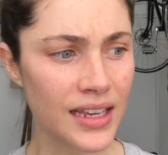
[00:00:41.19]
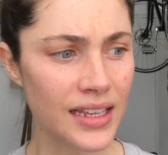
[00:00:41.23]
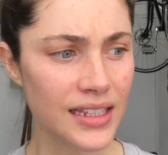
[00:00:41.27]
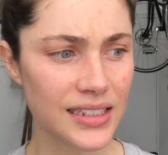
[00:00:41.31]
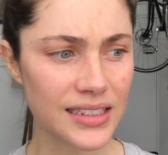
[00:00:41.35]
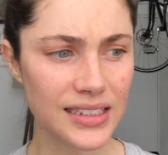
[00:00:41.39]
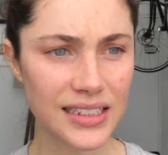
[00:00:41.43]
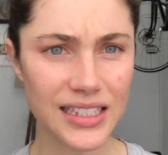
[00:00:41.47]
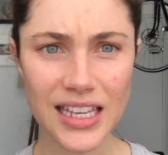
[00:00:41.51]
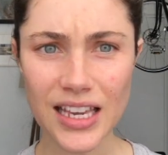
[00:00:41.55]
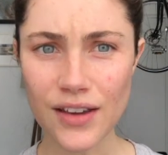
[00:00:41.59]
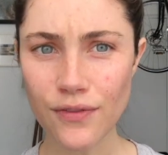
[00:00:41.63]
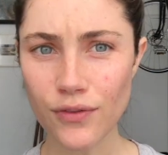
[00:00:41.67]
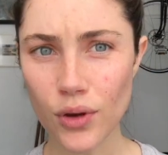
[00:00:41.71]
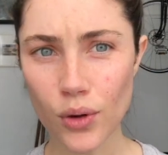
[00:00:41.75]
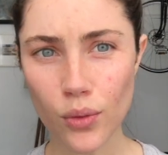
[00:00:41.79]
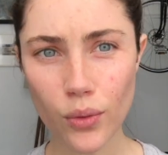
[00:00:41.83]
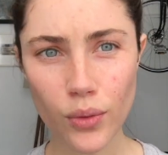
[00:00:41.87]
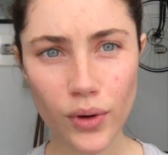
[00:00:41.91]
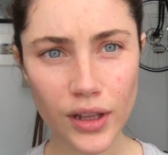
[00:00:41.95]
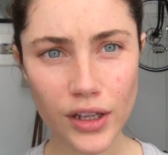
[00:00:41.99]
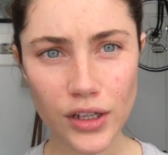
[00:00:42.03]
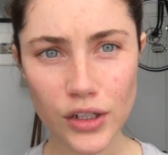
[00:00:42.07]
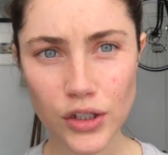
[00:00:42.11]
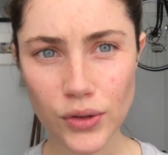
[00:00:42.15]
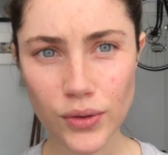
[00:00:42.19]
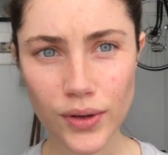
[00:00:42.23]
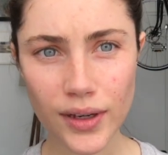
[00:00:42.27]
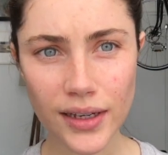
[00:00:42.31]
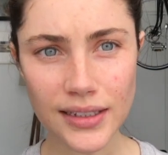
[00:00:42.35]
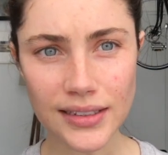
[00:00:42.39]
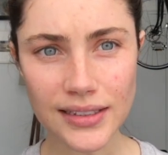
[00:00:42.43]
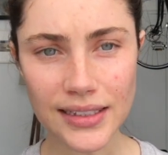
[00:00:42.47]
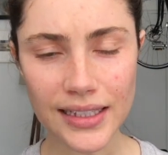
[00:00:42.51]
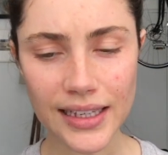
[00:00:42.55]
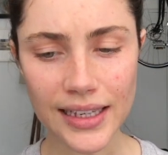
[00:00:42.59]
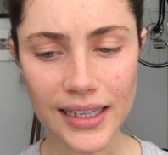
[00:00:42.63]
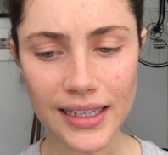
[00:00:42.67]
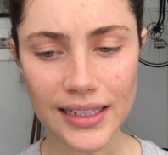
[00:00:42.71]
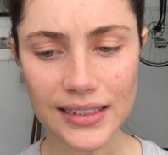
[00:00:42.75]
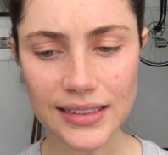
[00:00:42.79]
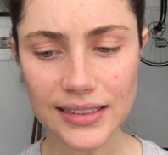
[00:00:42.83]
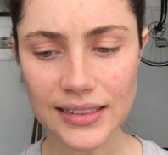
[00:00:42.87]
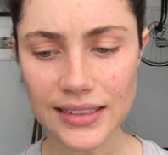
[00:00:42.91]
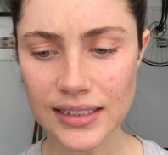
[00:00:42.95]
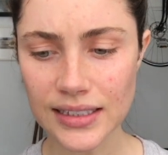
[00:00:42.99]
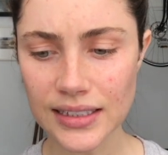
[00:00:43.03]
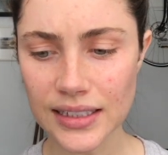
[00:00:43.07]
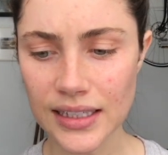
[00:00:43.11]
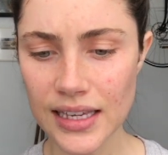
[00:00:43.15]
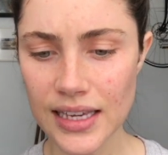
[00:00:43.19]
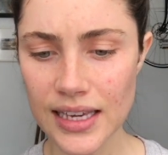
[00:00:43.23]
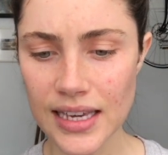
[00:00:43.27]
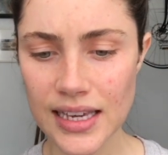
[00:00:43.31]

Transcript: see if you really do exist,